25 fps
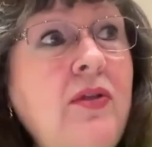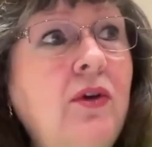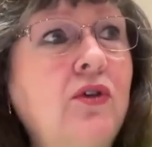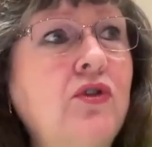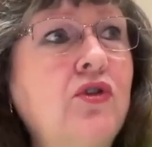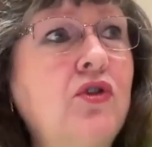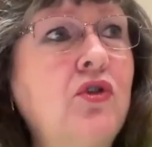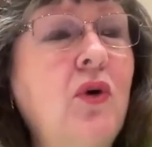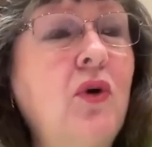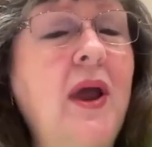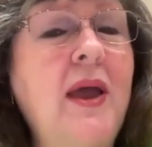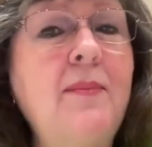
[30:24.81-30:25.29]

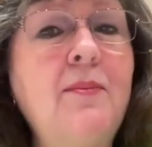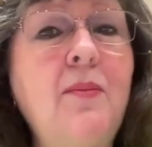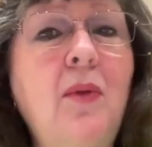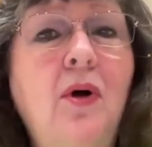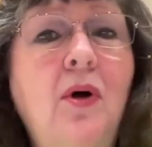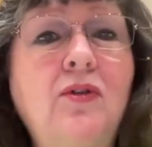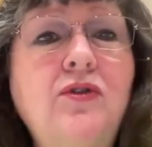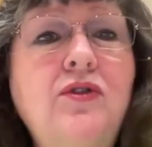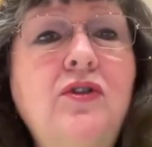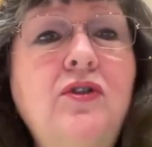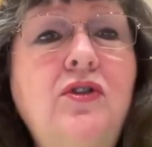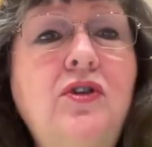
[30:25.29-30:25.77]
those great
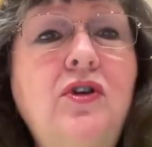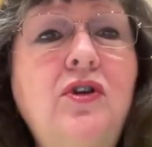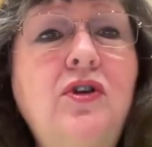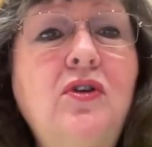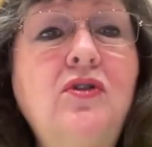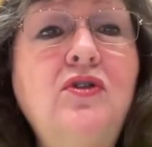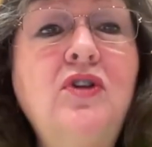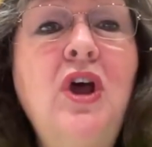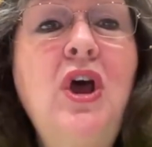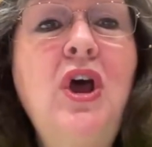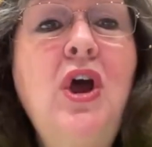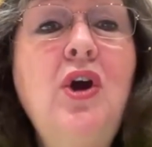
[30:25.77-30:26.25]

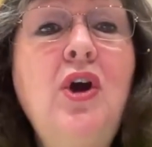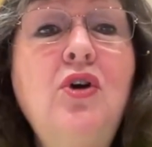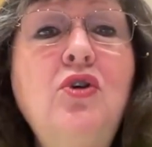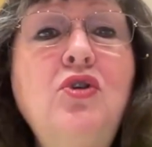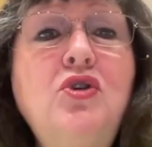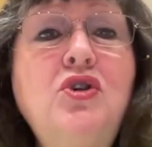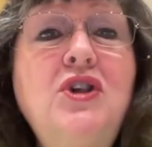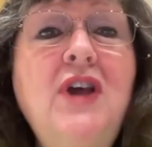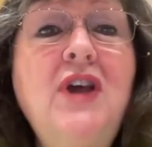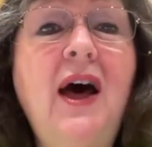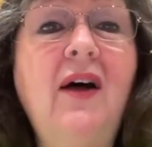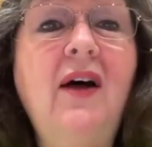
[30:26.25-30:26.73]
multitudes
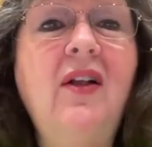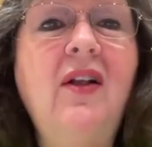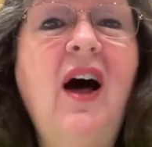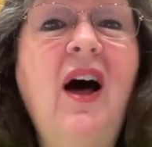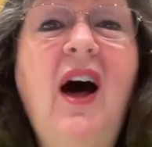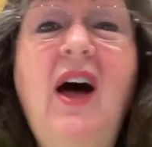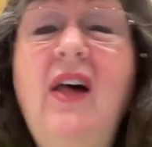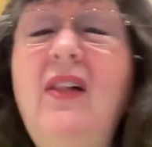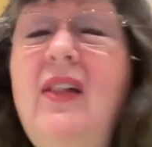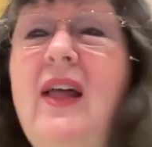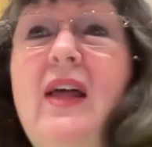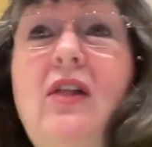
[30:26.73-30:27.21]
who shout,
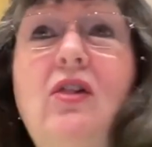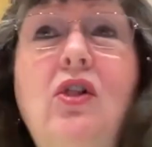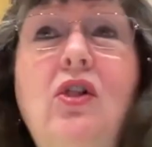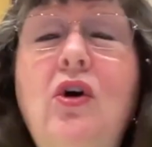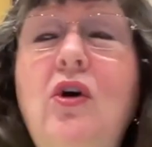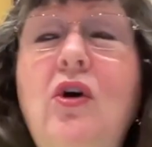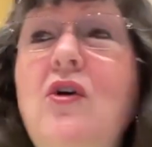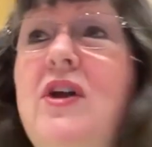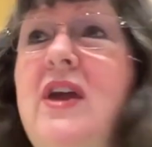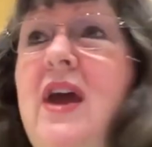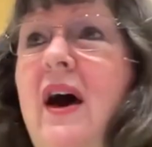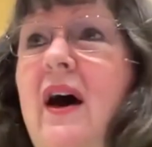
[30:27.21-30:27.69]

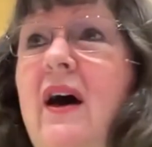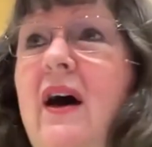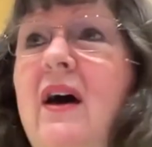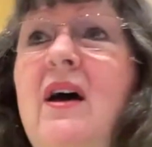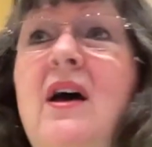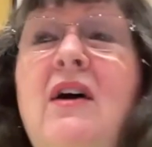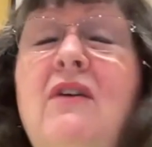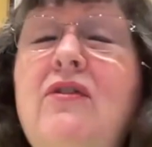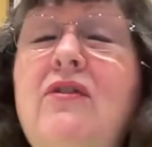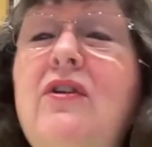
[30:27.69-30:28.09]
"Hallelujah,